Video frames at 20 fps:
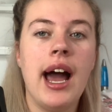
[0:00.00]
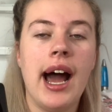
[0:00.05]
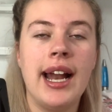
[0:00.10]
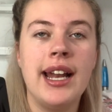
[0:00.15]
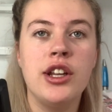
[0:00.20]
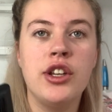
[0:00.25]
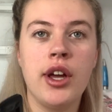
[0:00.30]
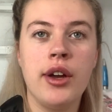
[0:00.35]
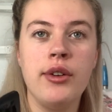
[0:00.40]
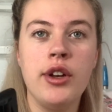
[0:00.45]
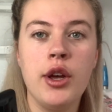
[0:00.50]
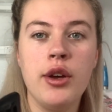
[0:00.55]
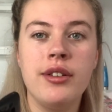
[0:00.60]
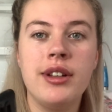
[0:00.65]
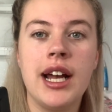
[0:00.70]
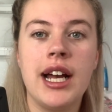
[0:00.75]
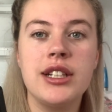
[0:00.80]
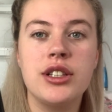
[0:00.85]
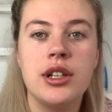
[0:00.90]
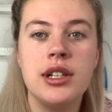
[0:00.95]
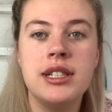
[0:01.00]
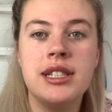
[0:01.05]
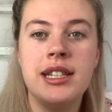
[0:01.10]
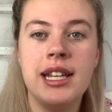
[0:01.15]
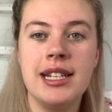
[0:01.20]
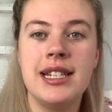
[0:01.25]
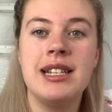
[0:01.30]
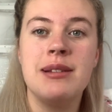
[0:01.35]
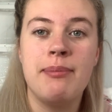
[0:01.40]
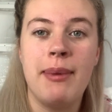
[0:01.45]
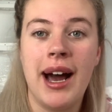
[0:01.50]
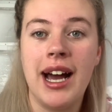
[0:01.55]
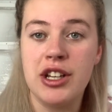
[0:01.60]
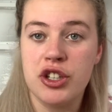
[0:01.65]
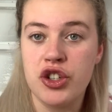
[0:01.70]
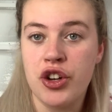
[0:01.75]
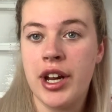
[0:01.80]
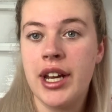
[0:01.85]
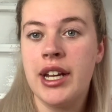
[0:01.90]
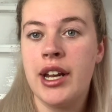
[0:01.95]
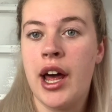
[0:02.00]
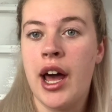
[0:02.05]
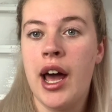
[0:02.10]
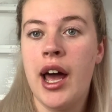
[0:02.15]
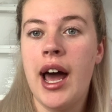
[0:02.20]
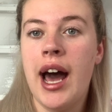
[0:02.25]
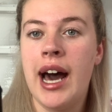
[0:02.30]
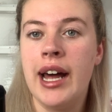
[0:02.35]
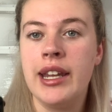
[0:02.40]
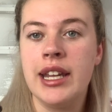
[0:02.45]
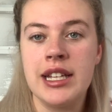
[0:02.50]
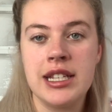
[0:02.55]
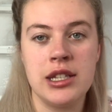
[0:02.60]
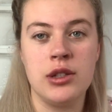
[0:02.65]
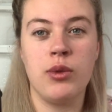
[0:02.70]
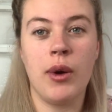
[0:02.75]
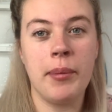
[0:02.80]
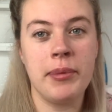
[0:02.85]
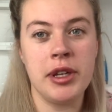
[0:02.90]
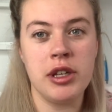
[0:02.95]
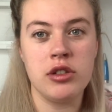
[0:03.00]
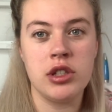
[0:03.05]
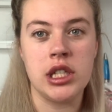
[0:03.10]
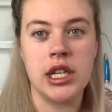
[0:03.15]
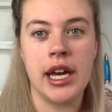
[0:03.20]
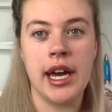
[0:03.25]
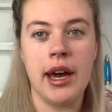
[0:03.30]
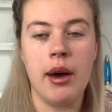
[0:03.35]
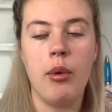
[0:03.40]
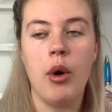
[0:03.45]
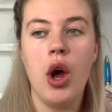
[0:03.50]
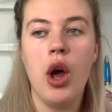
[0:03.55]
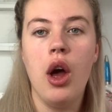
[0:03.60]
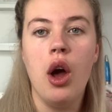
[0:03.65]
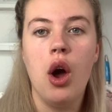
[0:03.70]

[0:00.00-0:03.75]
And I don't know if that's because this is my straightener and this is what I'm used to,